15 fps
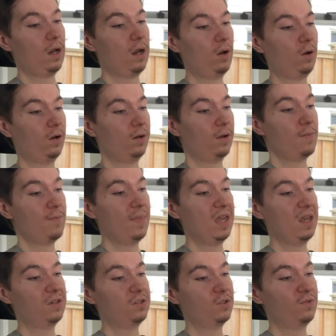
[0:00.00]
our
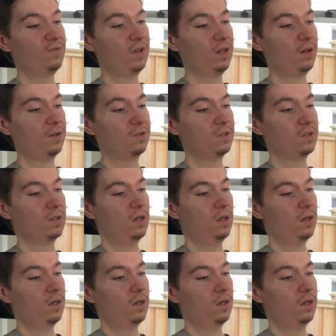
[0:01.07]
main two fingers.